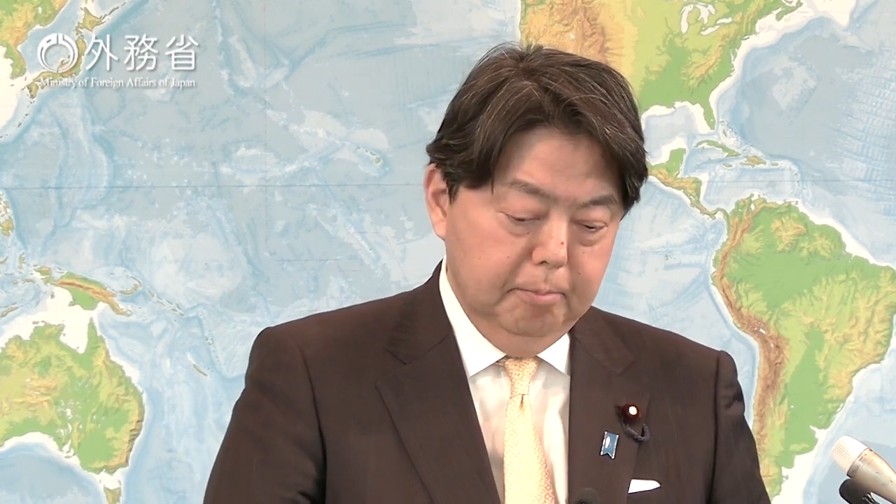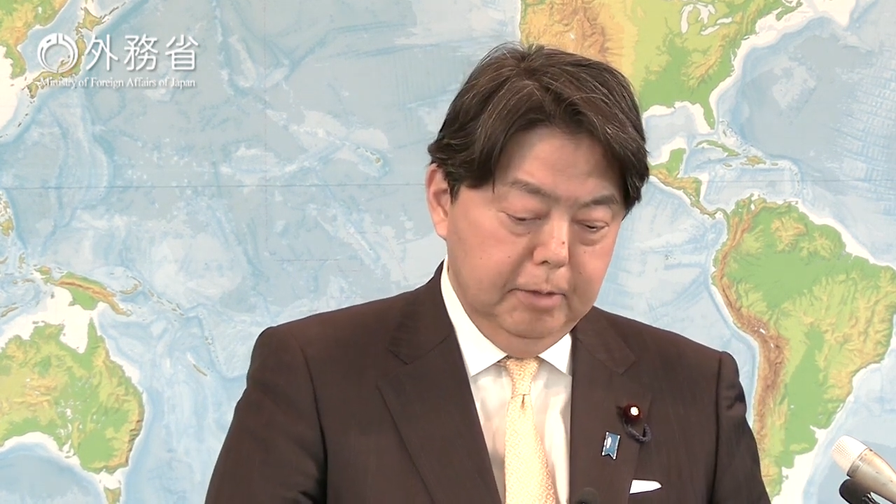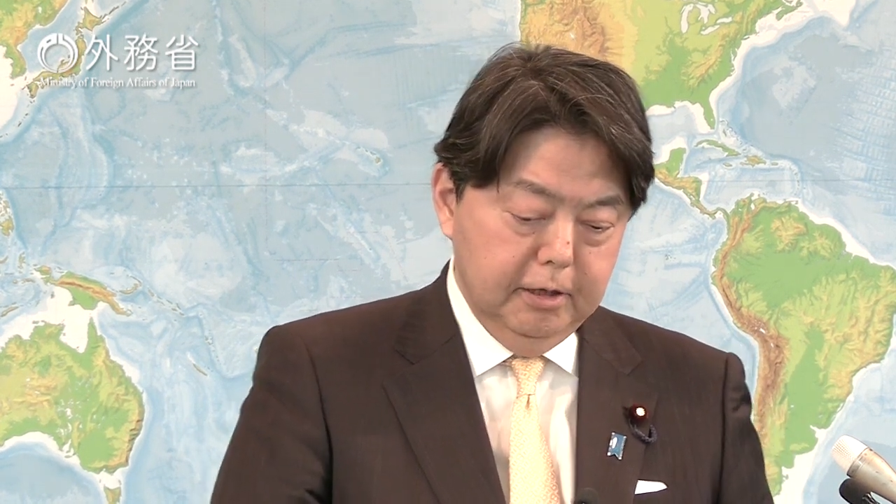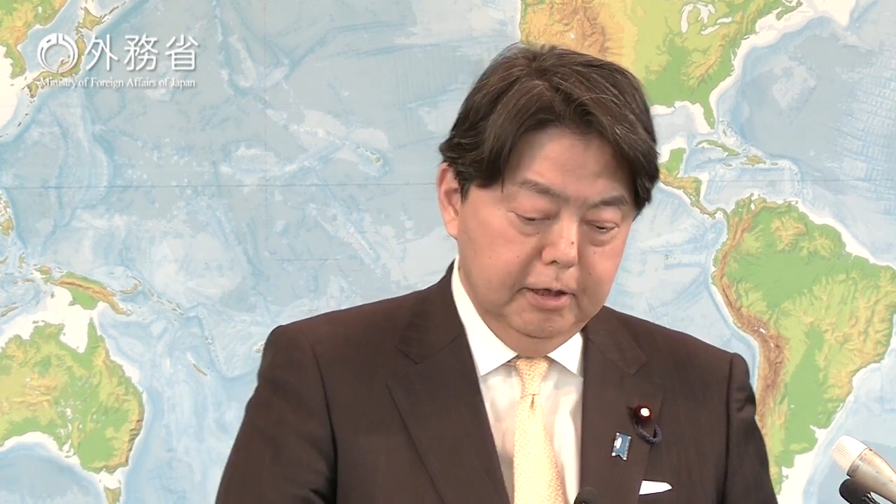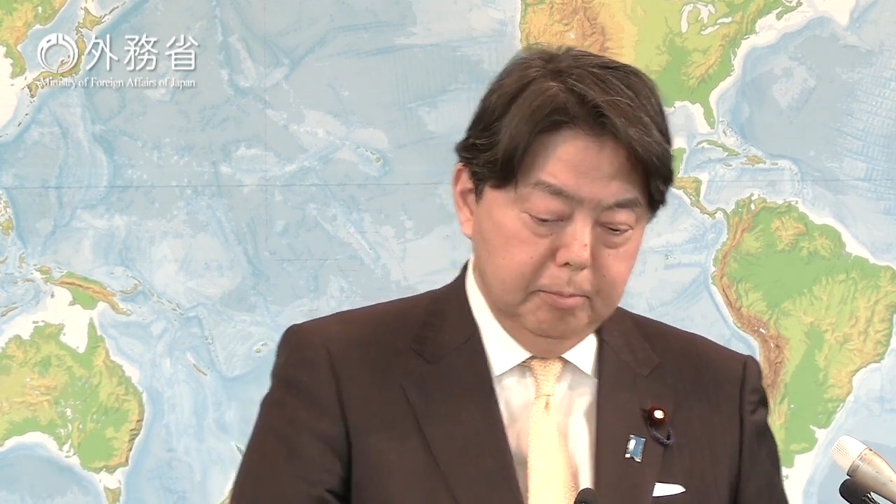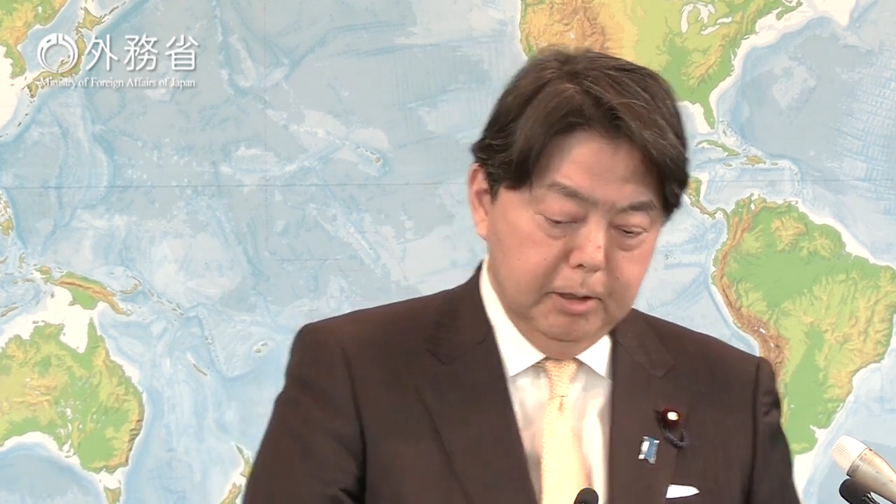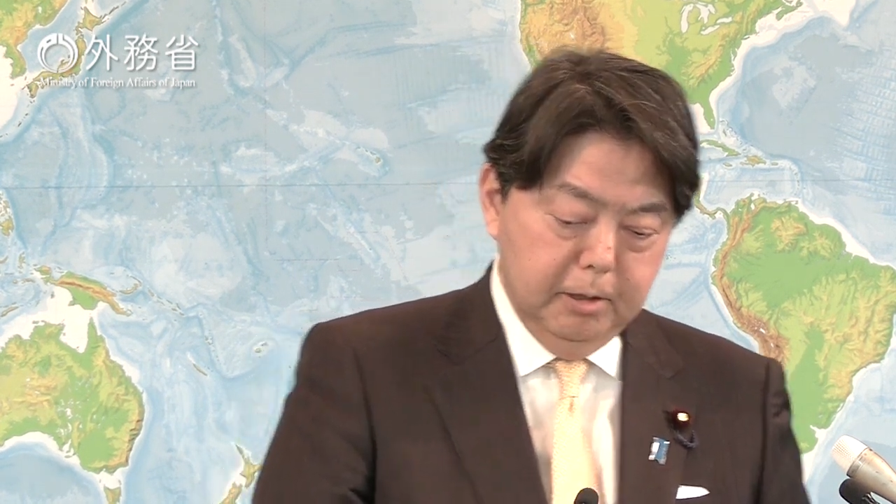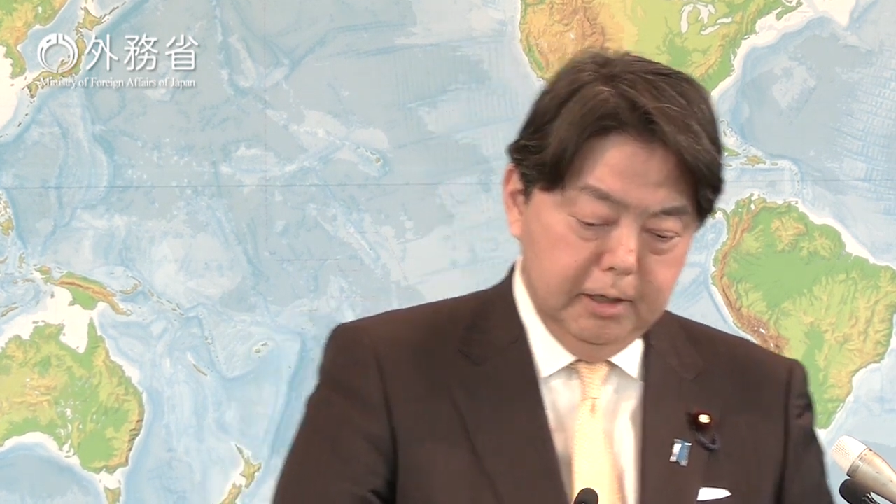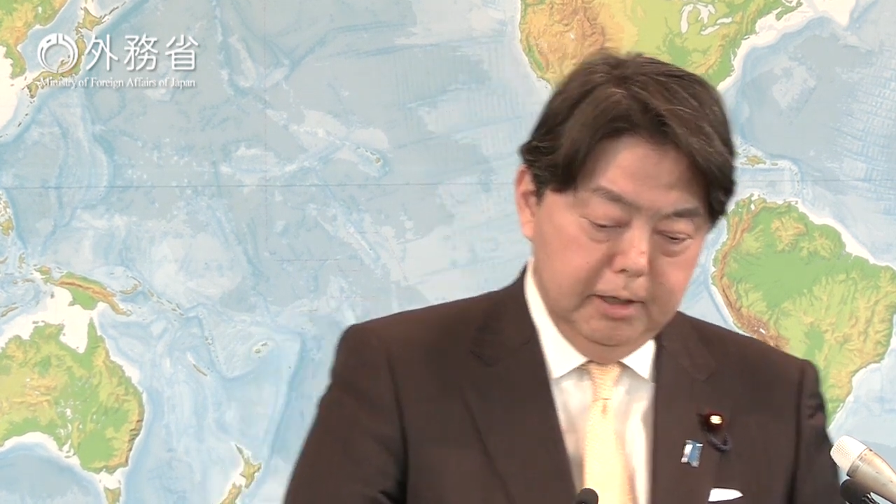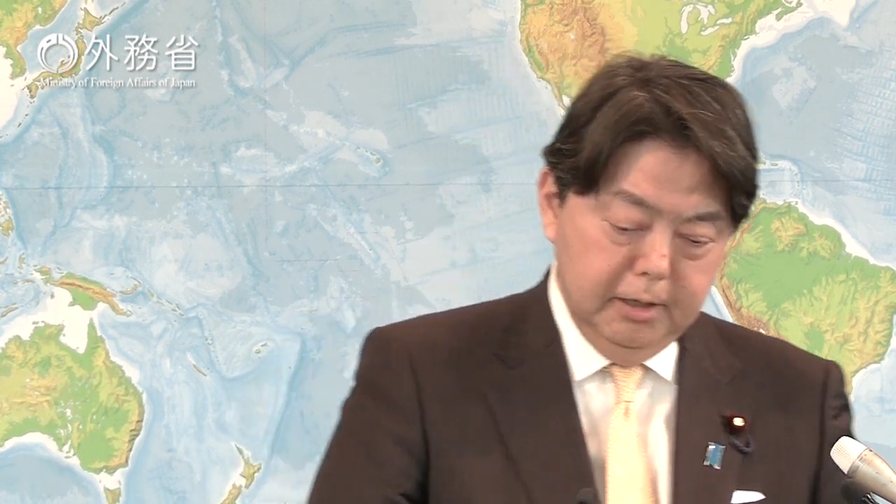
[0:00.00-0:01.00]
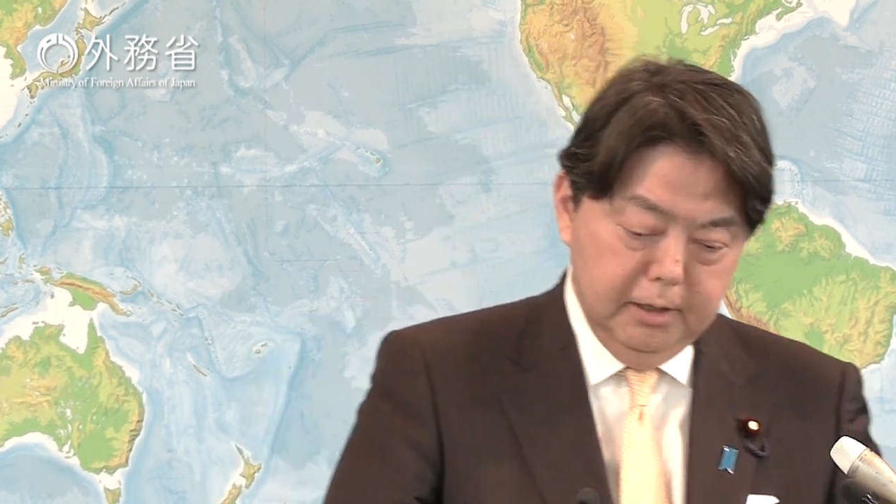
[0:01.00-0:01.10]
and the royal family